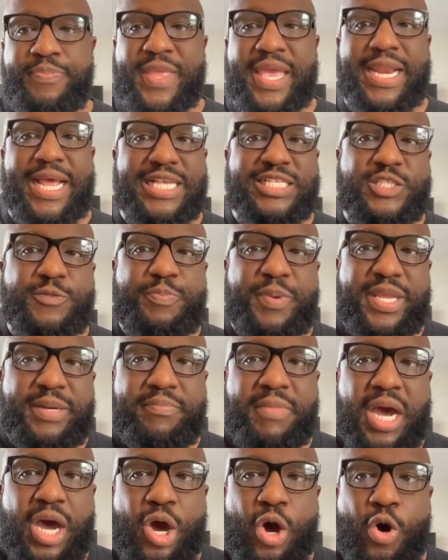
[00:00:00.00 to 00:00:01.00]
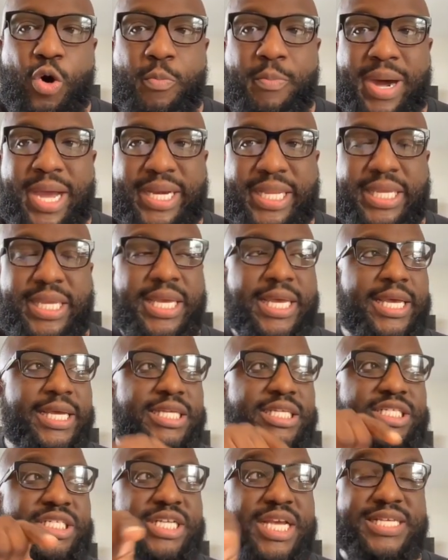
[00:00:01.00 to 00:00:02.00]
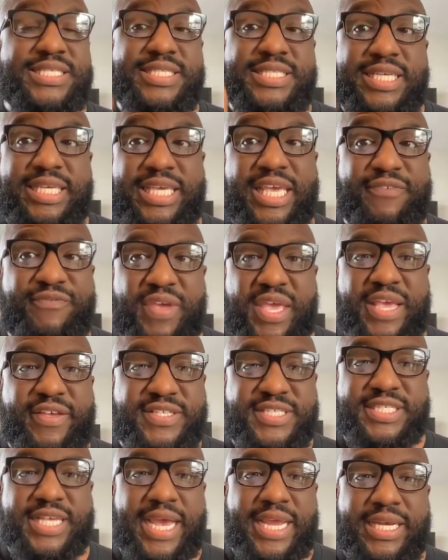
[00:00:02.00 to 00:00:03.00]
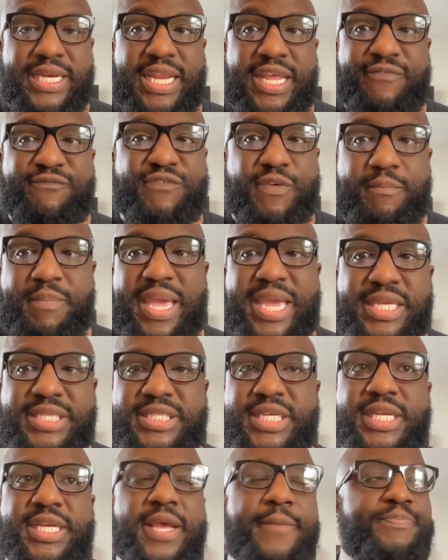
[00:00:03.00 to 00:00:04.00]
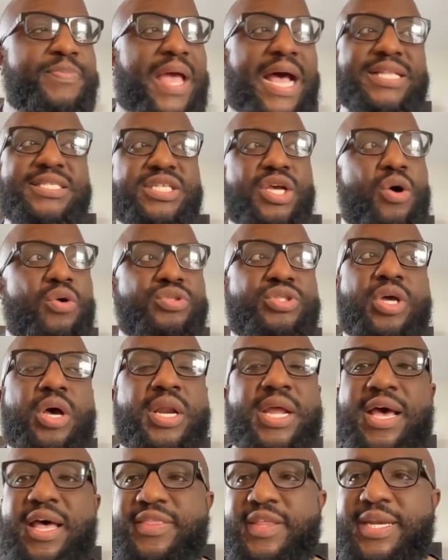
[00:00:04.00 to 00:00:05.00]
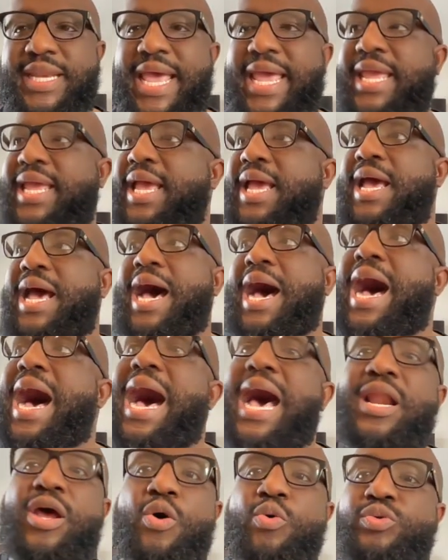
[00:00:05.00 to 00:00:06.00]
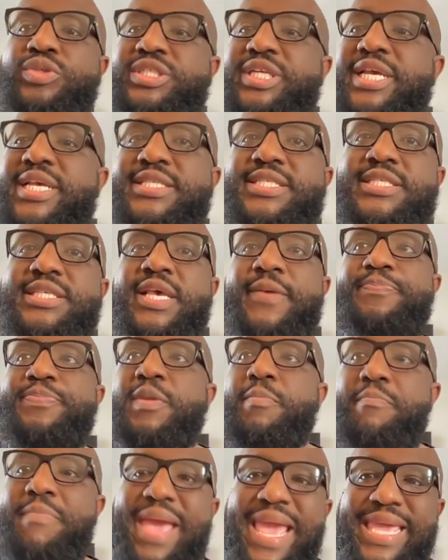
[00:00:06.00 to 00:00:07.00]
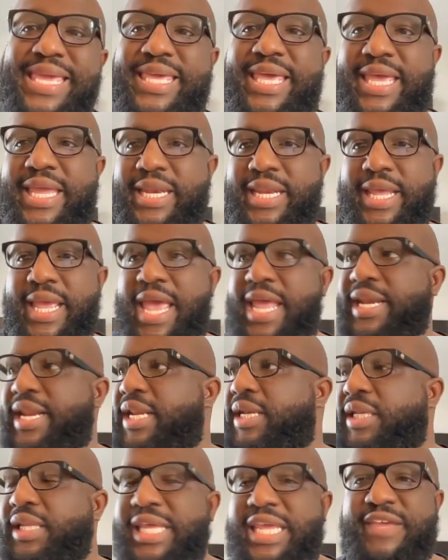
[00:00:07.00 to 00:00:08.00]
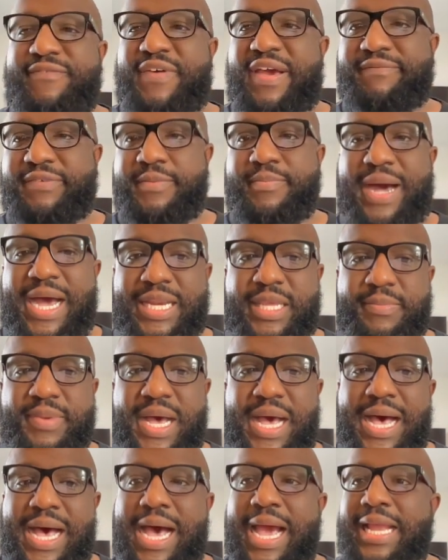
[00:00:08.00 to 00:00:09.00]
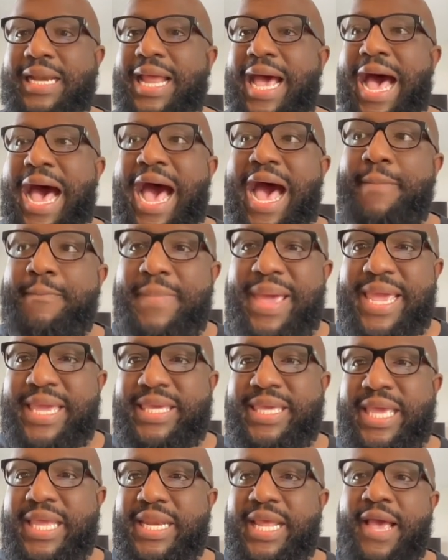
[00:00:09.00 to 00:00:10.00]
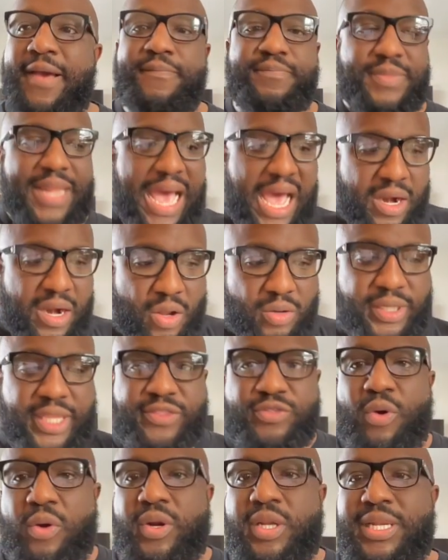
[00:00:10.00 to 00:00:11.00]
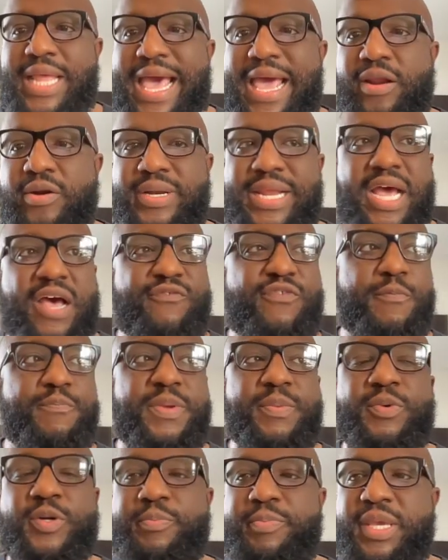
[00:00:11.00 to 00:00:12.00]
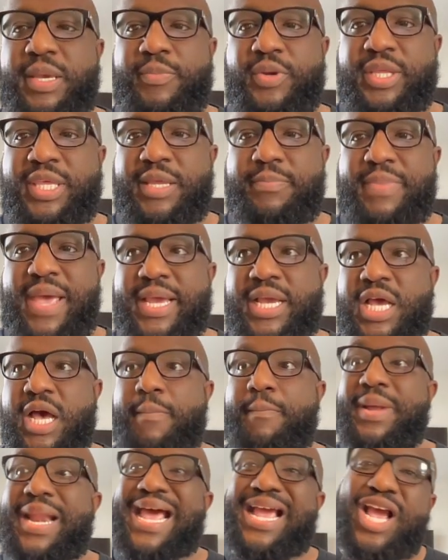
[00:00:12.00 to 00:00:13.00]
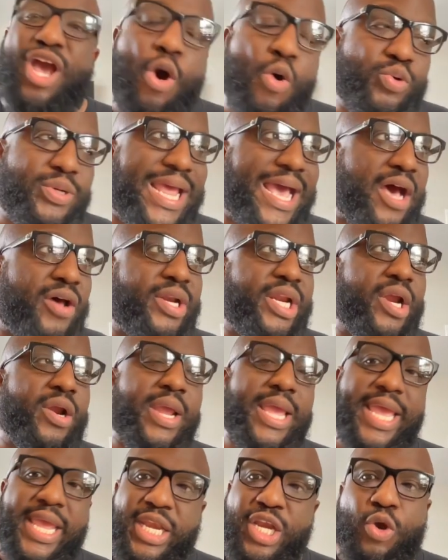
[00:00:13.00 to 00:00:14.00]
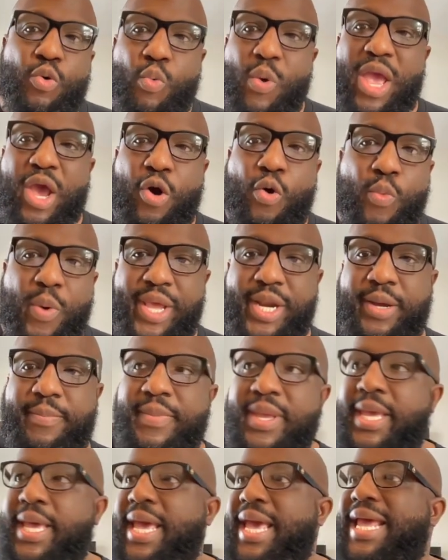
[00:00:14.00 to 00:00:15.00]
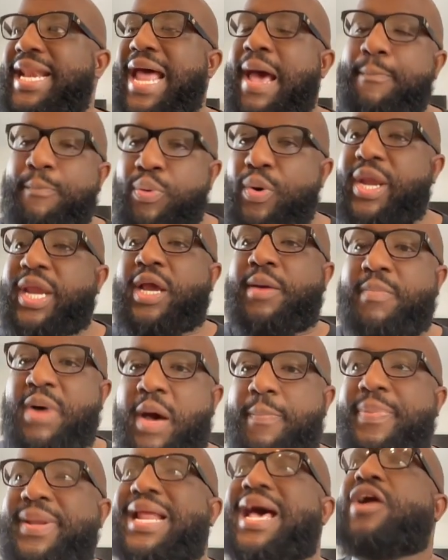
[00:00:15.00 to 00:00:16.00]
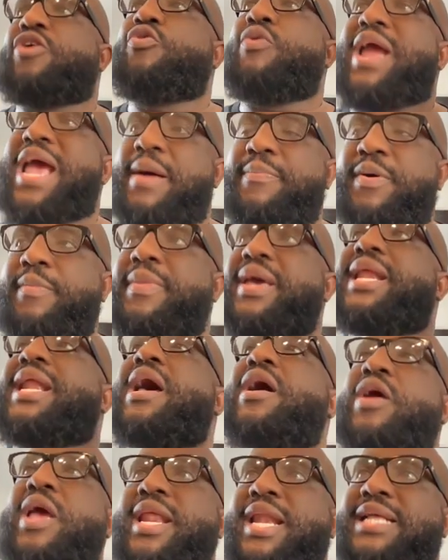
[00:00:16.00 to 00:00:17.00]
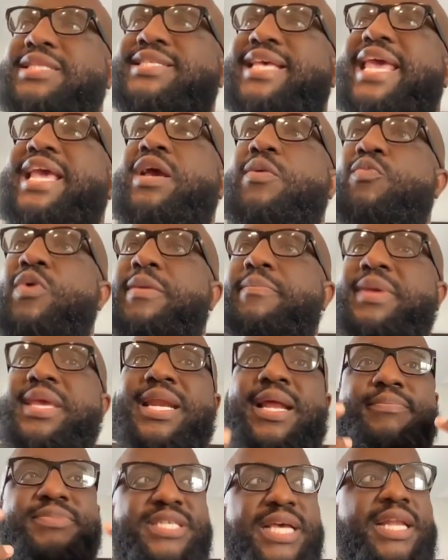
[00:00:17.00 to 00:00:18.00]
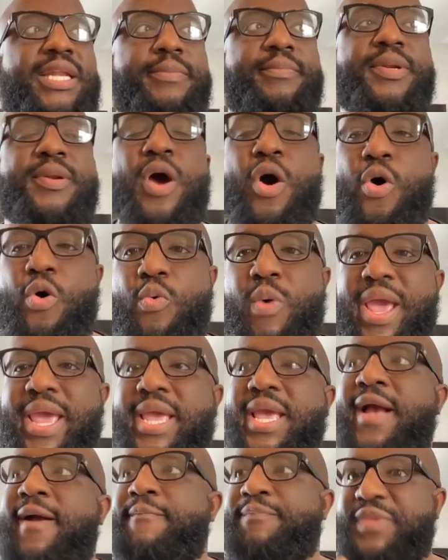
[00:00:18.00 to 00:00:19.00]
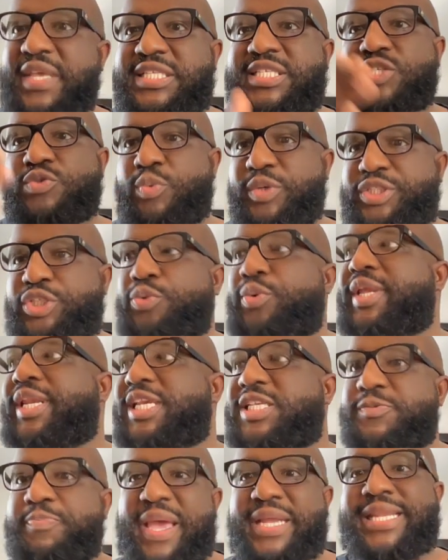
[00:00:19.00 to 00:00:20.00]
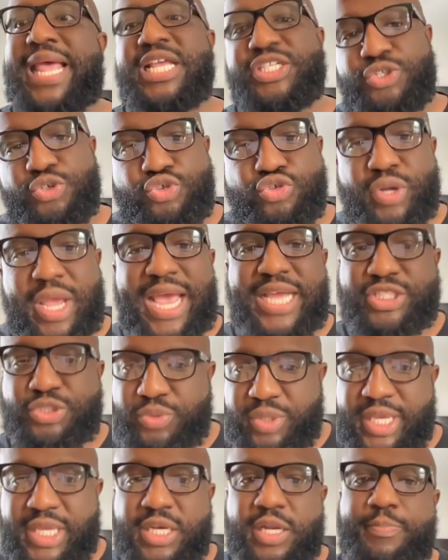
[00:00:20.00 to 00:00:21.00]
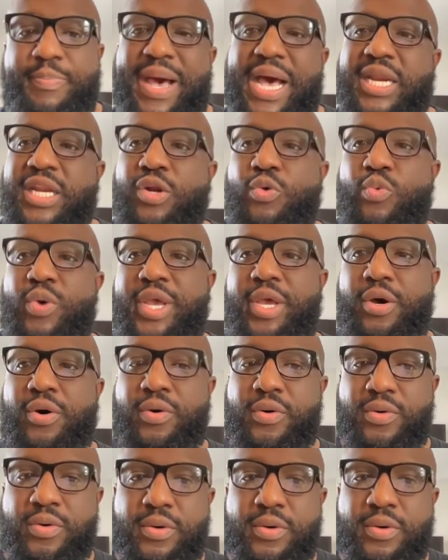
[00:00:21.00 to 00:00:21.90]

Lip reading: And I spend my own money just to give insight and information. I told y'all the other day, I don't just make it and then leave everybody behind. I make it not only throw the ladder down for people to be able to get back up, but I go down there in the well with them and I bring them up and I grab them and I take them with me and I'm telling them the whole way, this is what you can expect as you getting up out of the well.